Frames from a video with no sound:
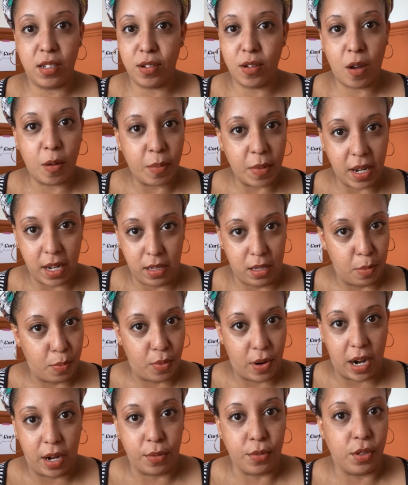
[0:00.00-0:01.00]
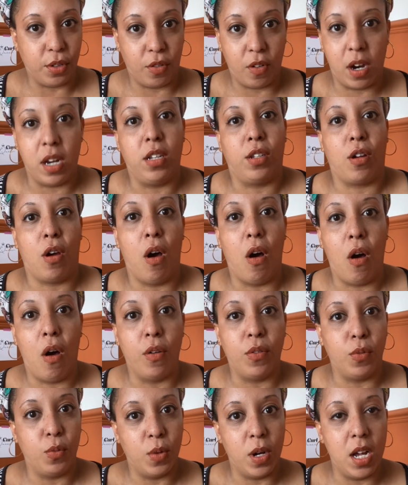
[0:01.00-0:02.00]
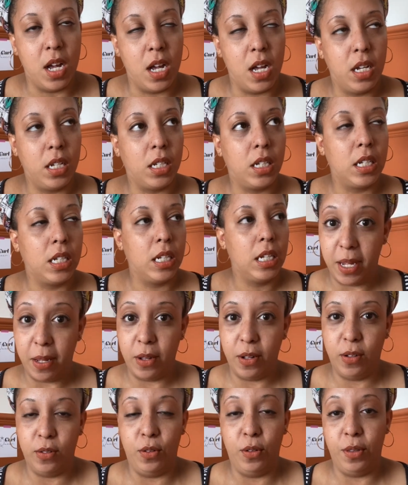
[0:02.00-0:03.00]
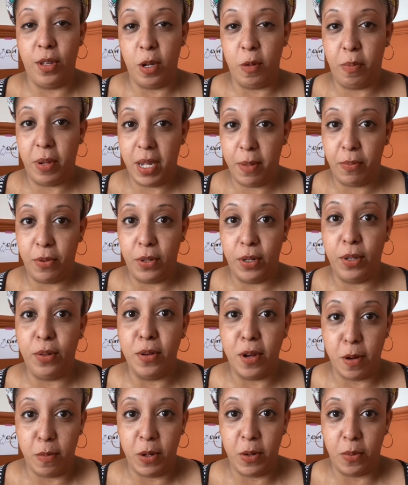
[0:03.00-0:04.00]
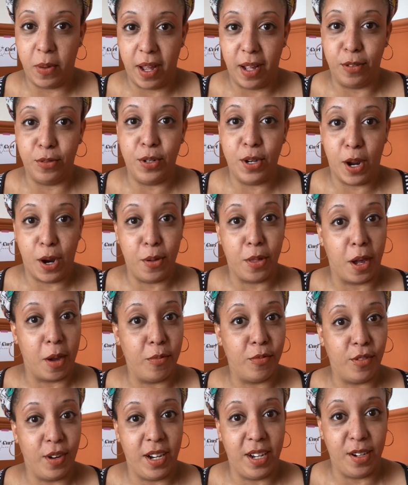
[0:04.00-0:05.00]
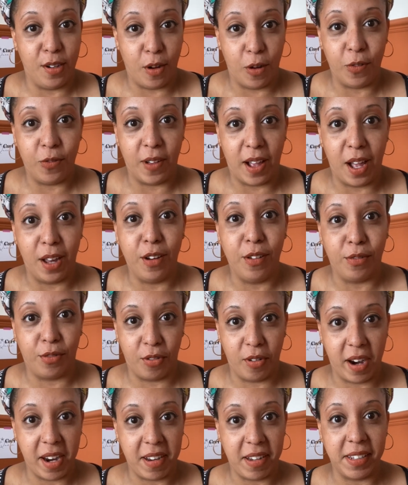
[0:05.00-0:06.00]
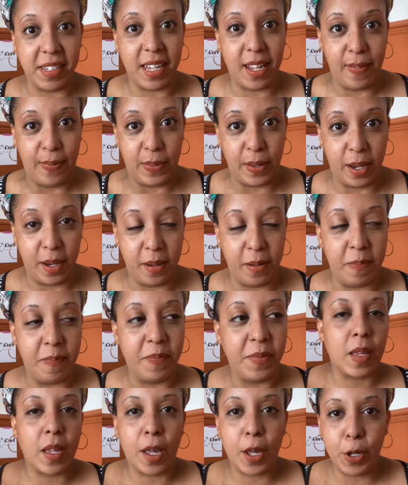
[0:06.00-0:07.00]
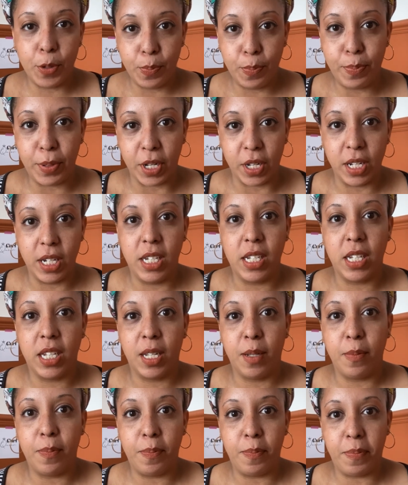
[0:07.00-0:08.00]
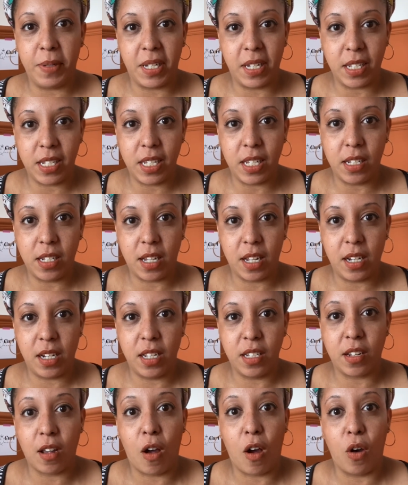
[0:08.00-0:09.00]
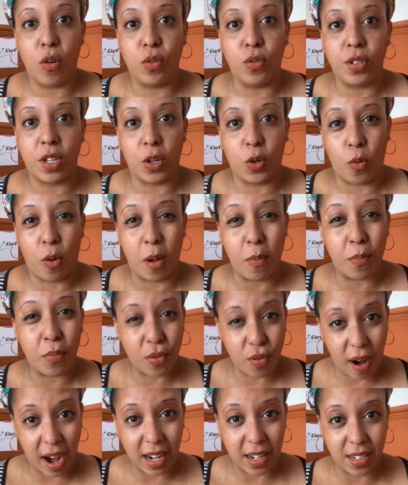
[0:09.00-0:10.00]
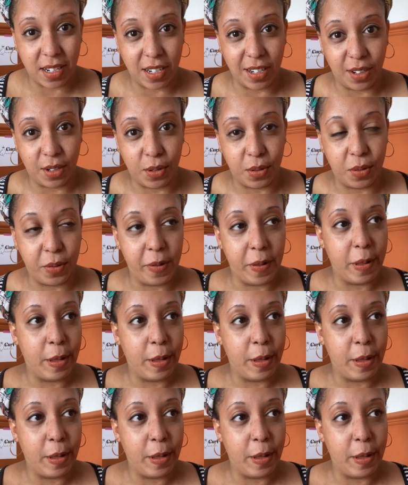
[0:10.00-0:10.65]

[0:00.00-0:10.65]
not mean that browns and greys can't work, although people who know me well know that I'm really not a fan of greys in the home. But because these colours are also quite practical,